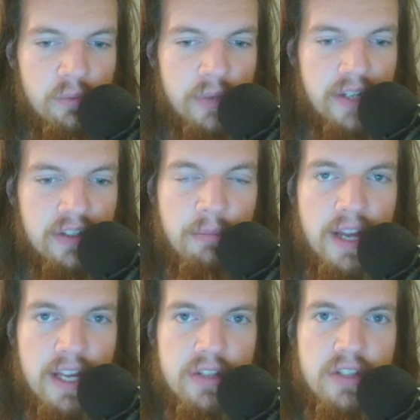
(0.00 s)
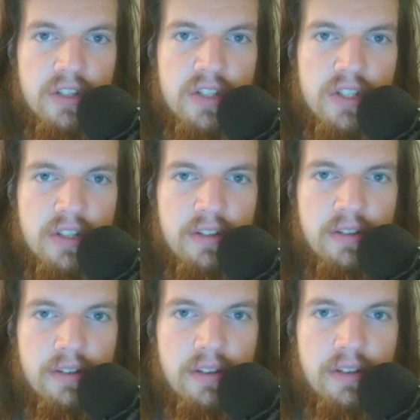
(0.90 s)
wear the masks.
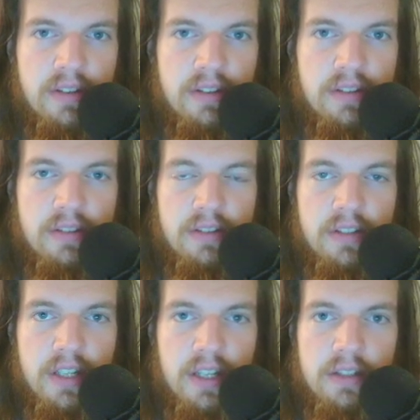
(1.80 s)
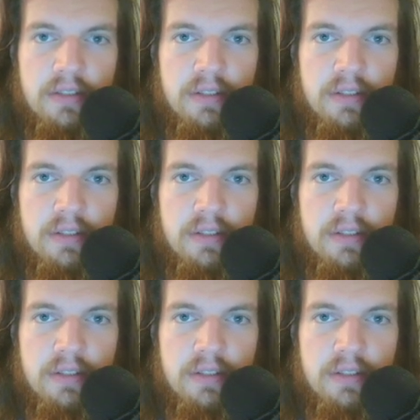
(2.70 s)
Yeah,